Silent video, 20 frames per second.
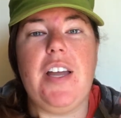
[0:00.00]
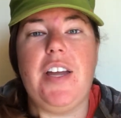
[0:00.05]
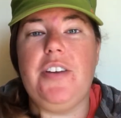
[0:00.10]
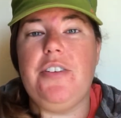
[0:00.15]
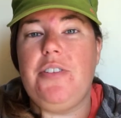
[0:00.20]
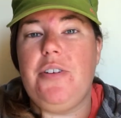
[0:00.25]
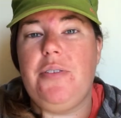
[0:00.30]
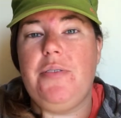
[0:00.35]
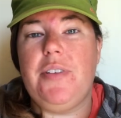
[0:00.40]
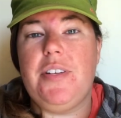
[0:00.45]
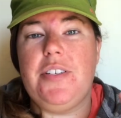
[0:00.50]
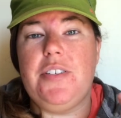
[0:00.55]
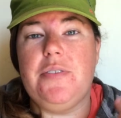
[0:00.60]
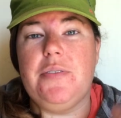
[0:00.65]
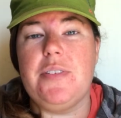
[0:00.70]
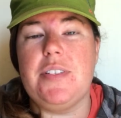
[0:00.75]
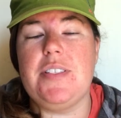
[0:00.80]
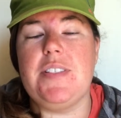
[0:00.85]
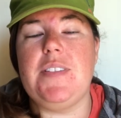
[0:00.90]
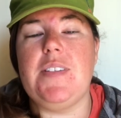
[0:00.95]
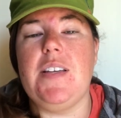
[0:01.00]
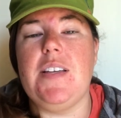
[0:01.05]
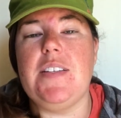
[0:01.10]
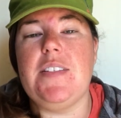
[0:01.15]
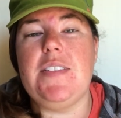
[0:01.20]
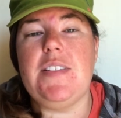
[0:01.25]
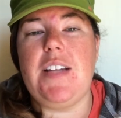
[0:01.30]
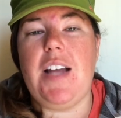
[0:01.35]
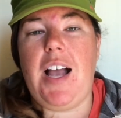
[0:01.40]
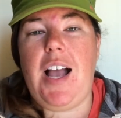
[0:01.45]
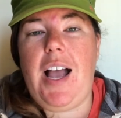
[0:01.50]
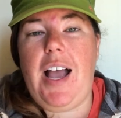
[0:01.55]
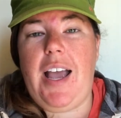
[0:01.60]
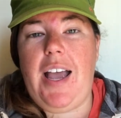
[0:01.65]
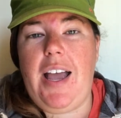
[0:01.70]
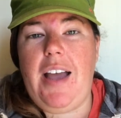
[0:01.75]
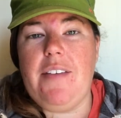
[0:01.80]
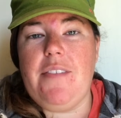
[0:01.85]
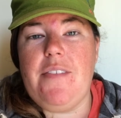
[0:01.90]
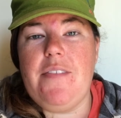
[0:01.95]
I know they do exist. I
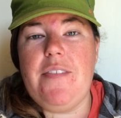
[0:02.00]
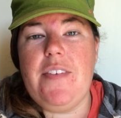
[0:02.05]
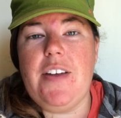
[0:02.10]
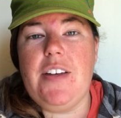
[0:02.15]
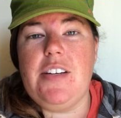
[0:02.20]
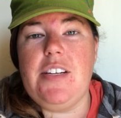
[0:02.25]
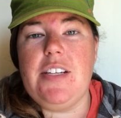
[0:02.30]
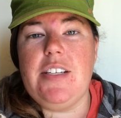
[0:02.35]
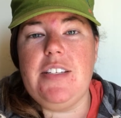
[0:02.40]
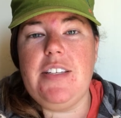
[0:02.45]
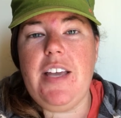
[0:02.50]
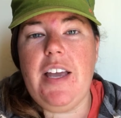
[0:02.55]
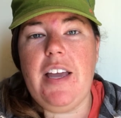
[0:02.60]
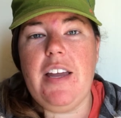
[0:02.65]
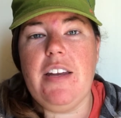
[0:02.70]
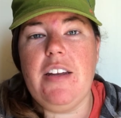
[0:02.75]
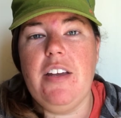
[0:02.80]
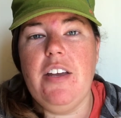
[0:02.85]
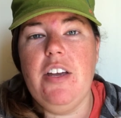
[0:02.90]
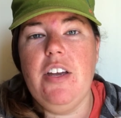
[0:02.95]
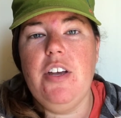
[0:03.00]
haven't found it yet.